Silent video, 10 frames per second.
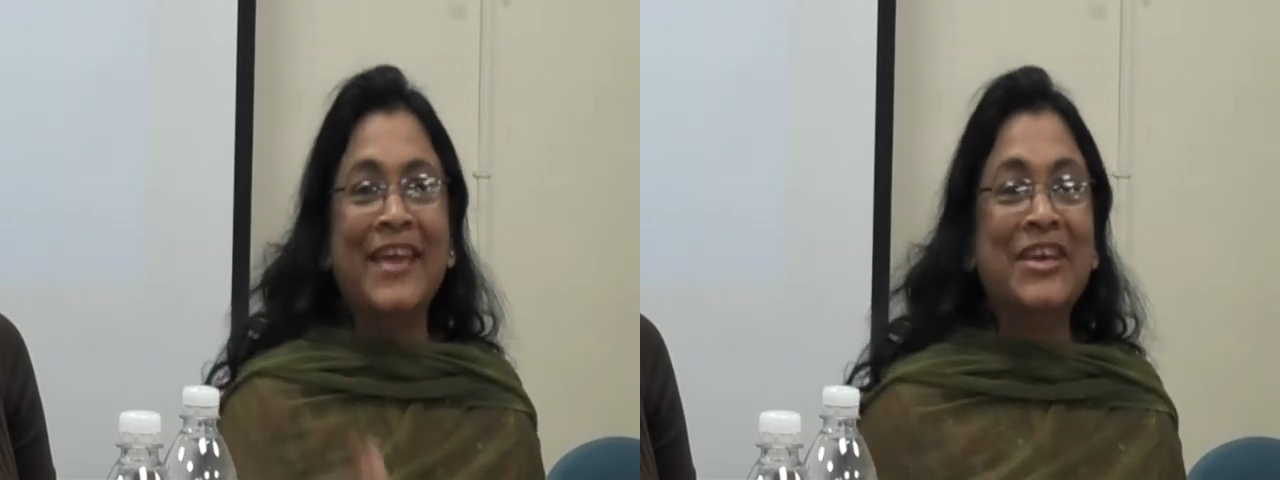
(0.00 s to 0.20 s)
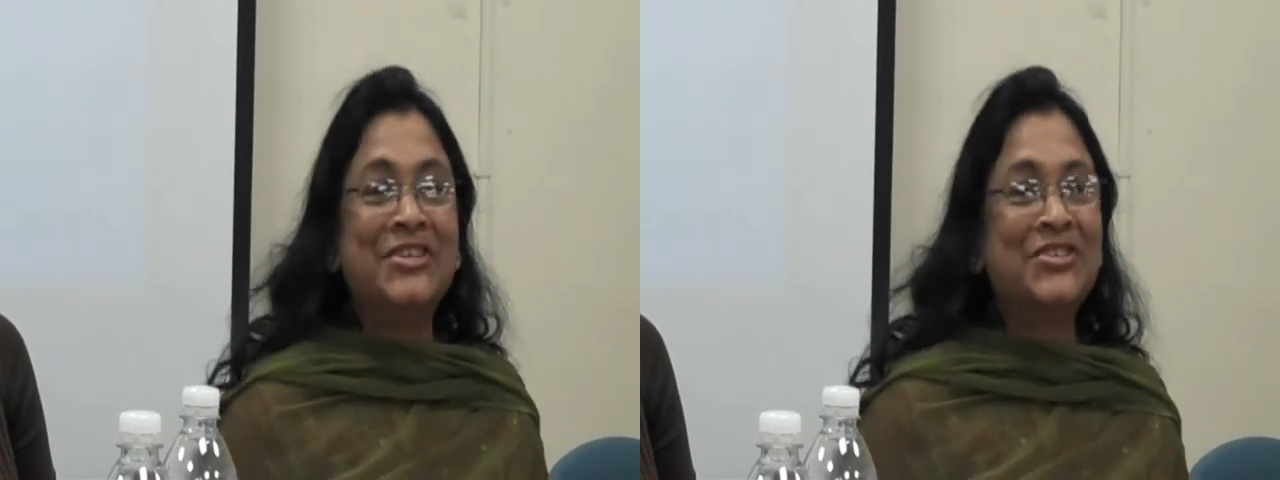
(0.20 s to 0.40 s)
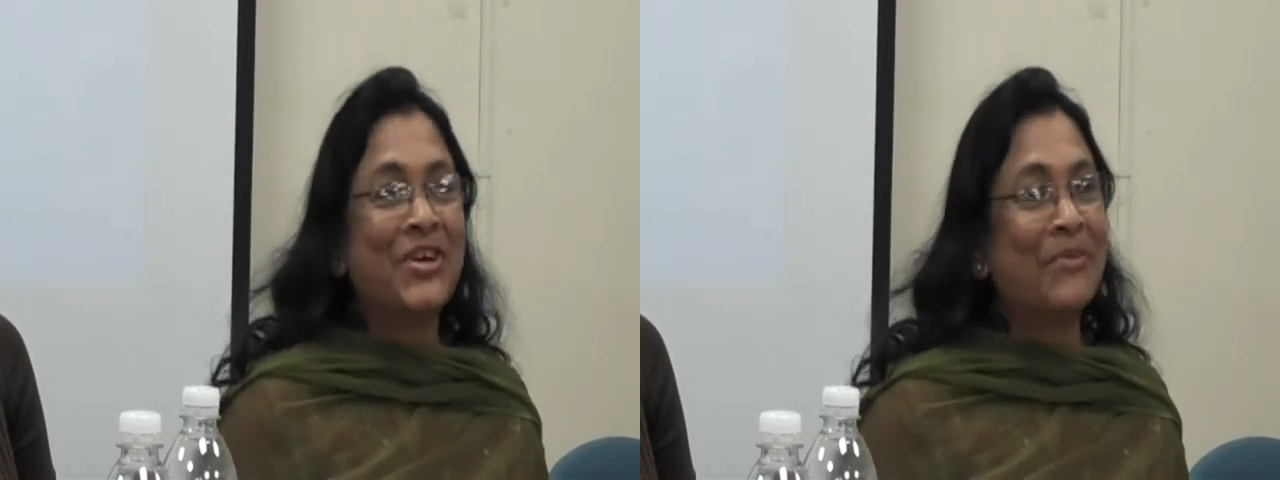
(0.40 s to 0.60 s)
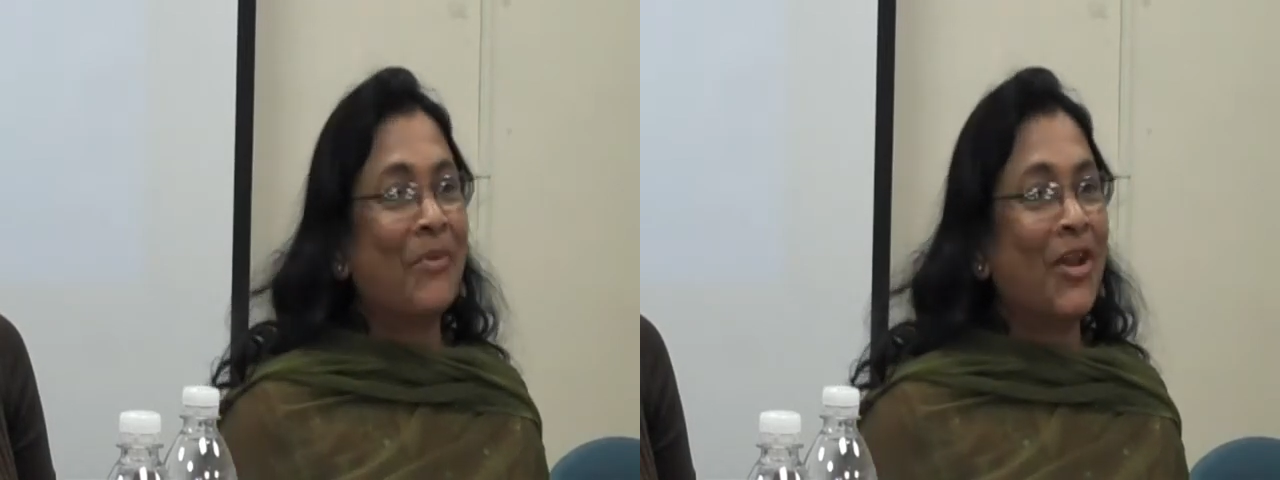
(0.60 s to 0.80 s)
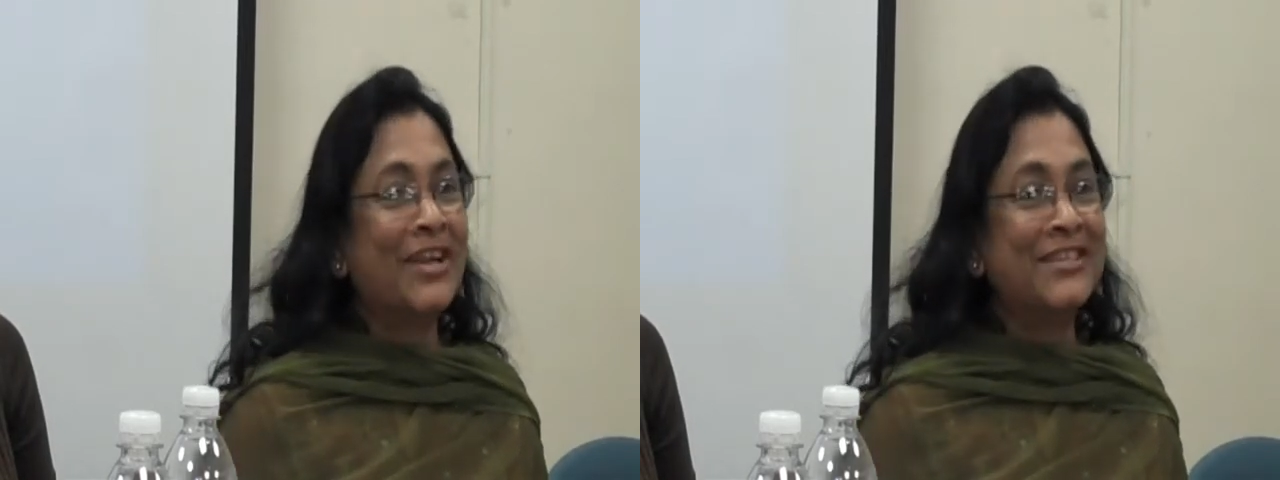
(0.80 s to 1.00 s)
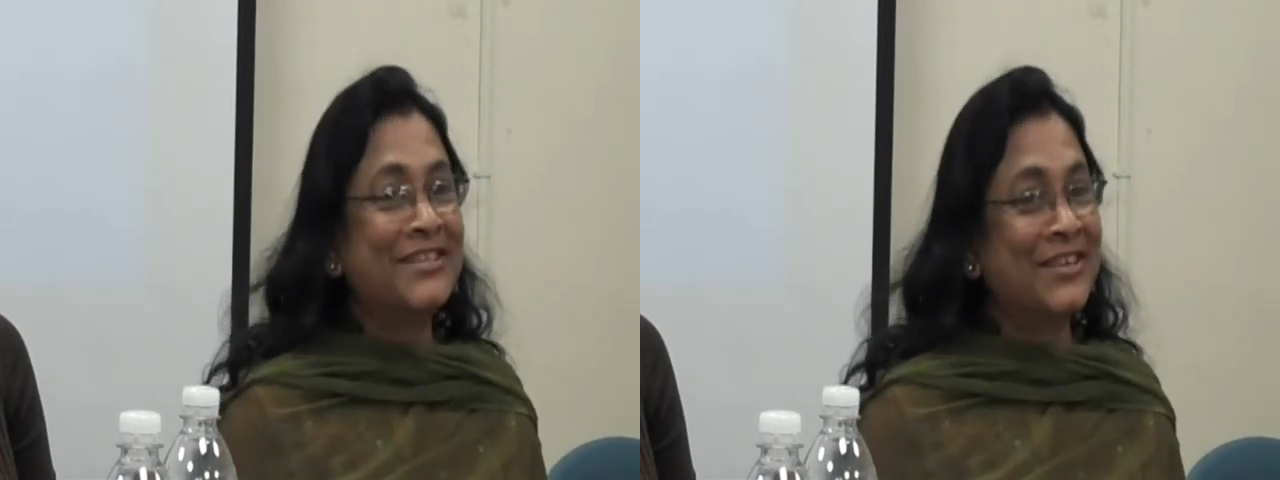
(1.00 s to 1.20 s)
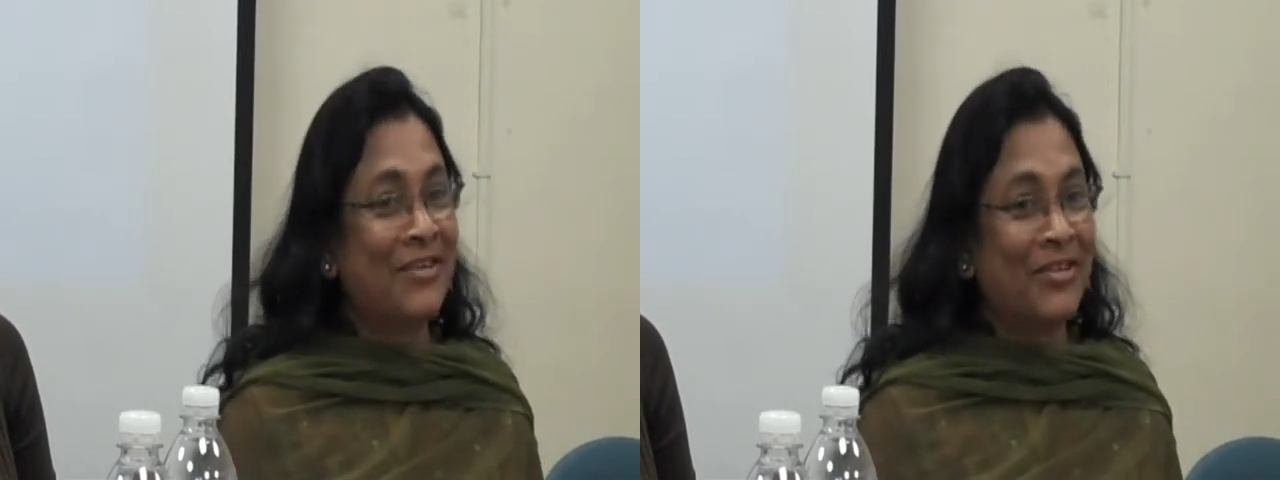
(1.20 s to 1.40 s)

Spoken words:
each volunteer